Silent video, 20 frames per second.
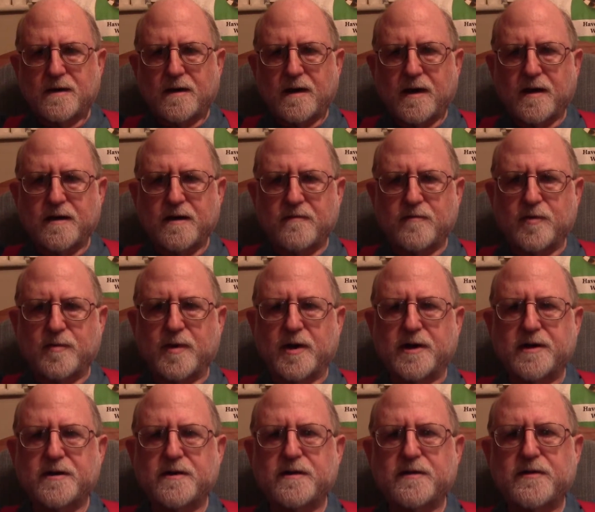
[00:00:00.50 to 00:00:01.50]
Hi
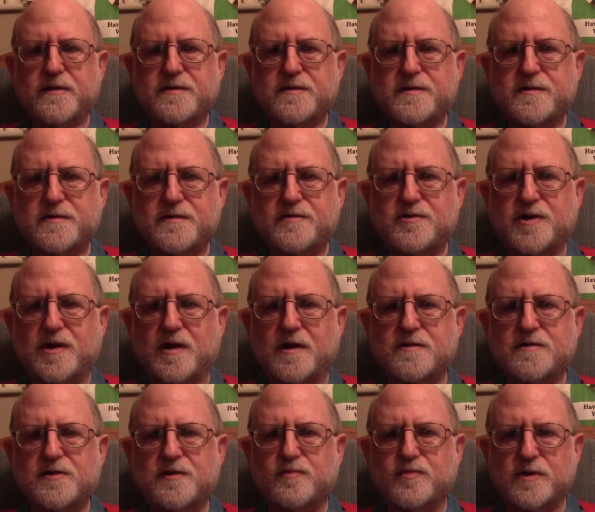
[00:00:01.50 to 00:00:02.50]
everybody, this is
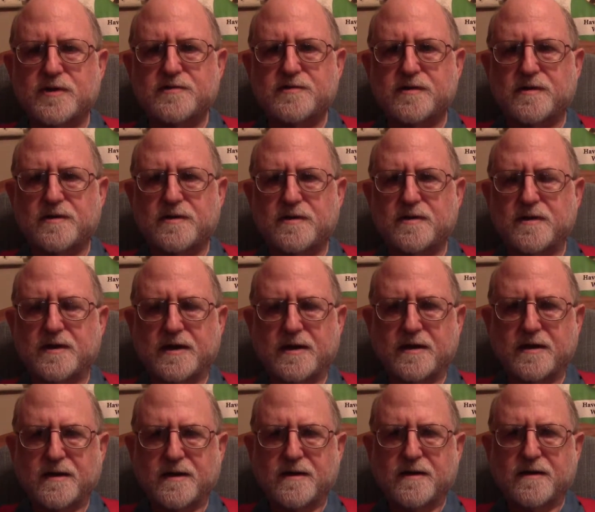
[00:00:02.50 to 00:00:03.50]
John Spritzler
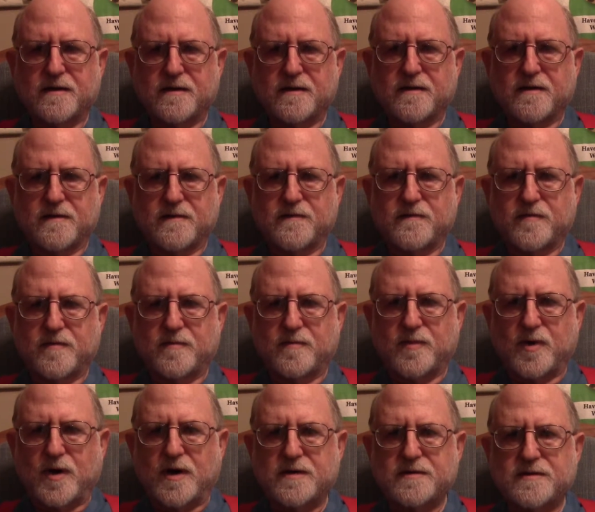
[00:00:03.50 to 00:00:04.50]

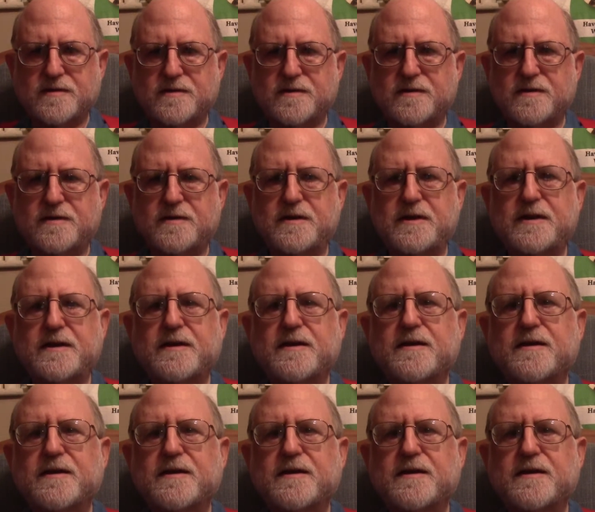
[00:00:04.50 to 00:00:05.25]
from Boston,